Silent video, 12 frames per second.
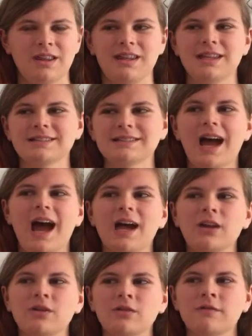The
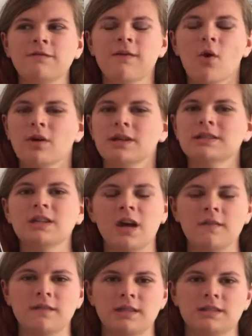entire focus
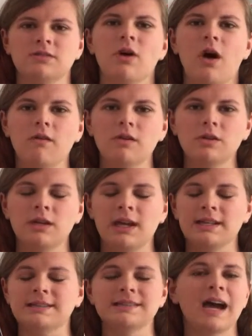of this novel
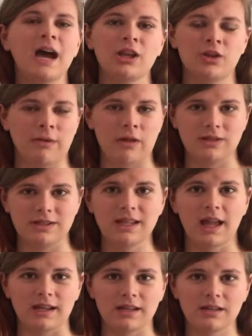is entirely around the
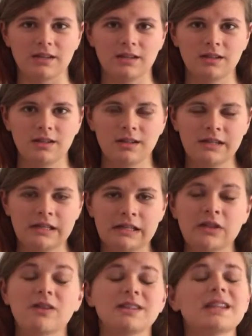setting.
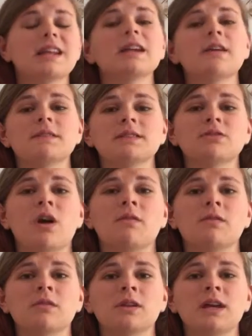Now, the setting of this
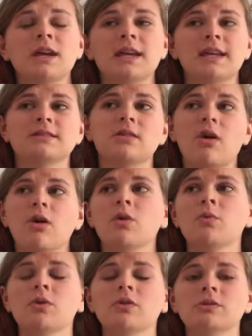novel is
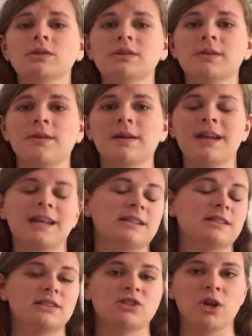our world in
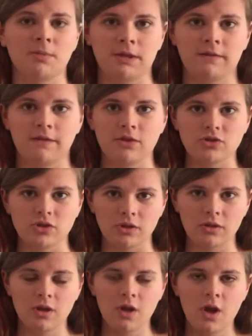a dystopian
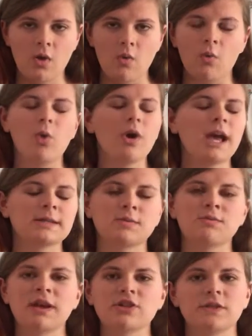future. War has
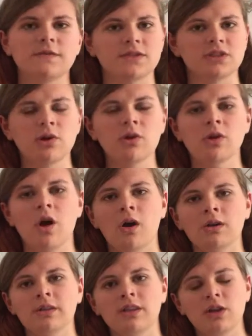been raging for so
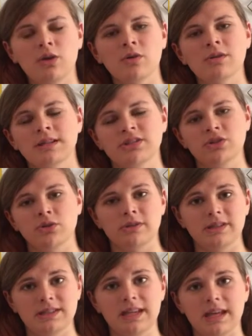long, the earth has
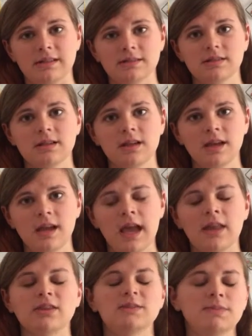turned to sand.
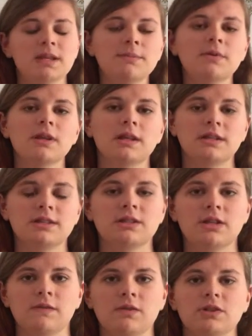And there's people in this
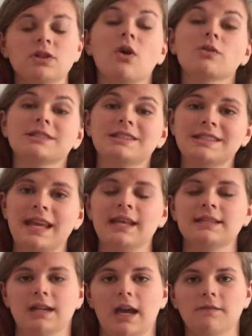universe called
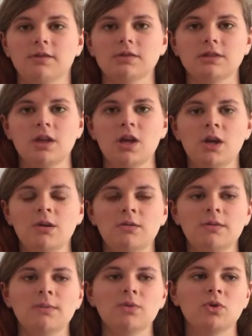sand divers,
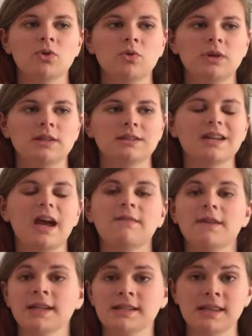people who can dive
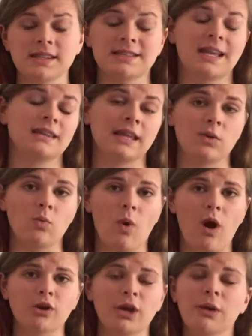into the sand like
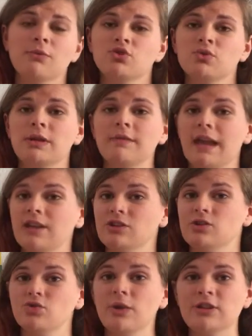water and retrieve
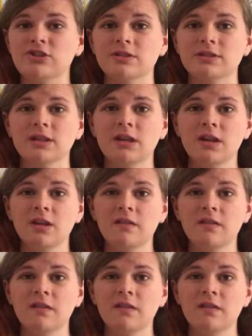ancient treasures